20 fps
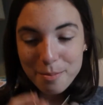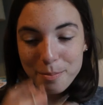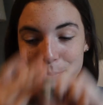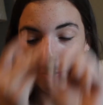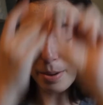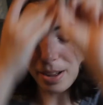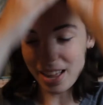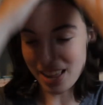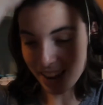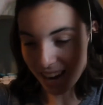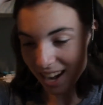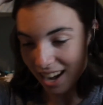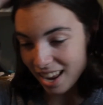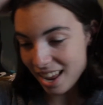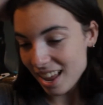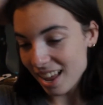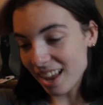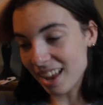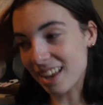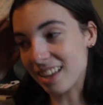but
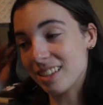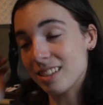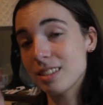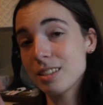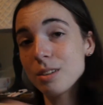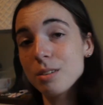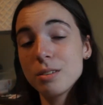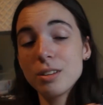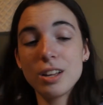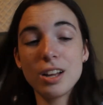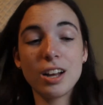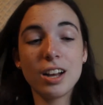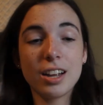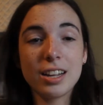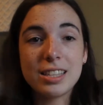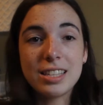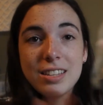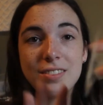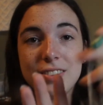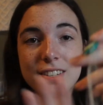it's so long
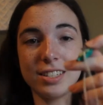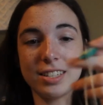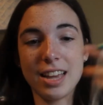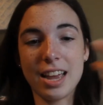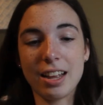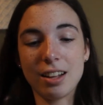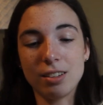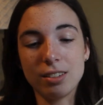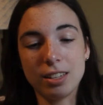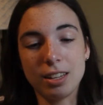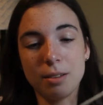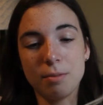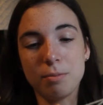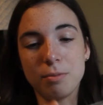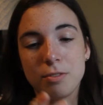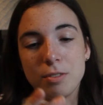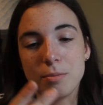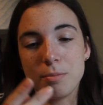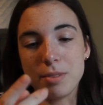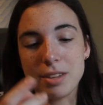it's even tangled up
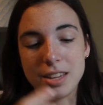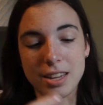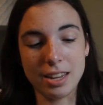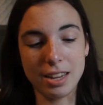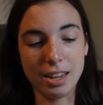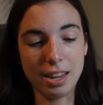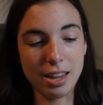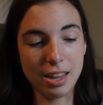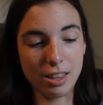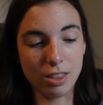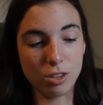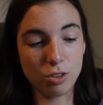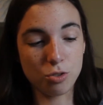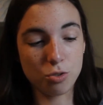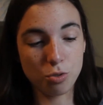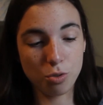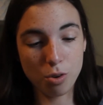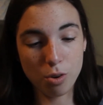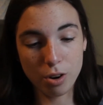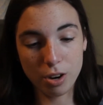from being in the
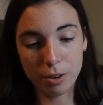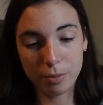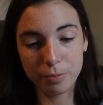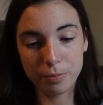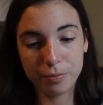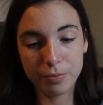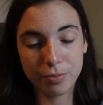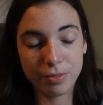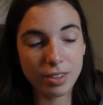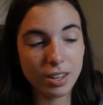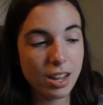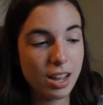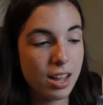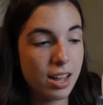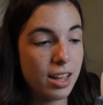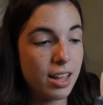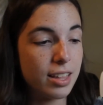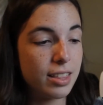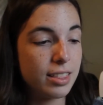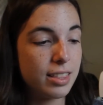drawer.
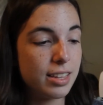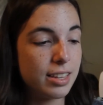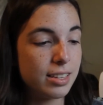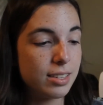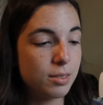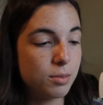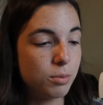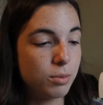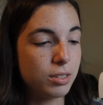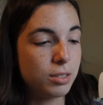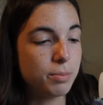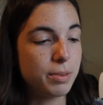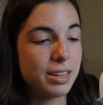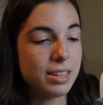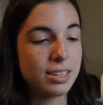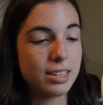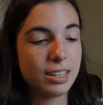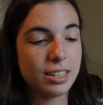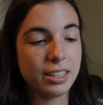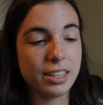This was
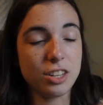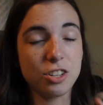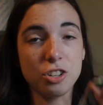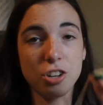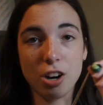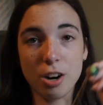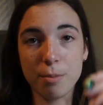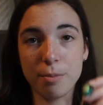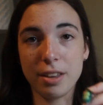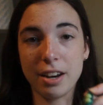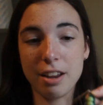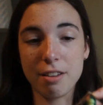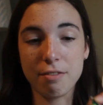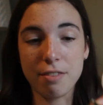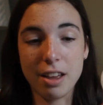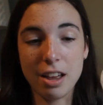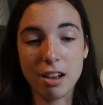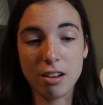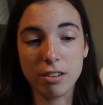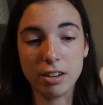basically a charm that I
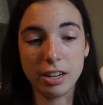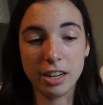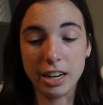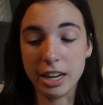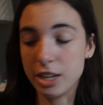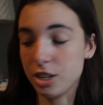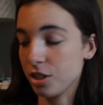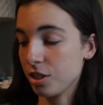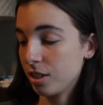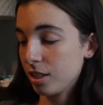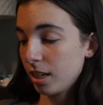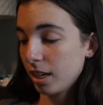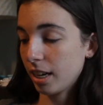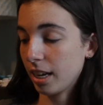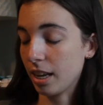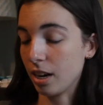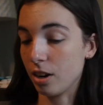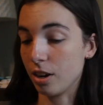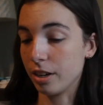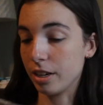found and I just stuck
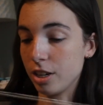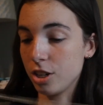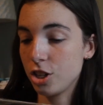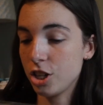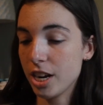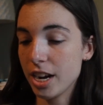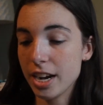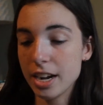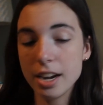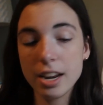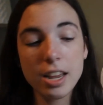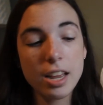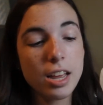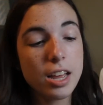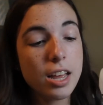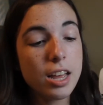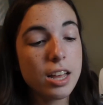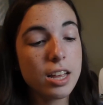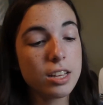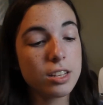it on a chain,
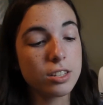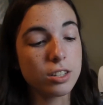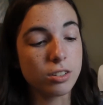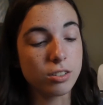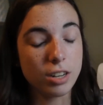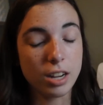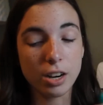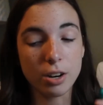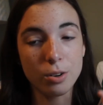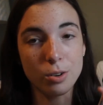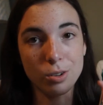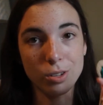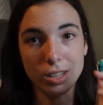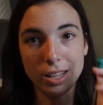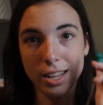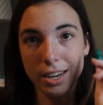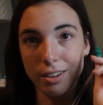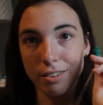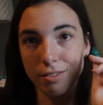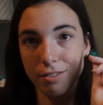so not a whole
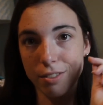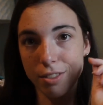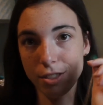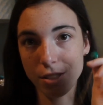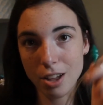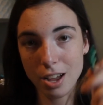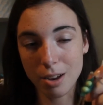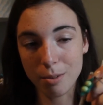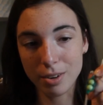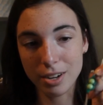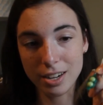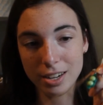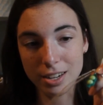lot of thought went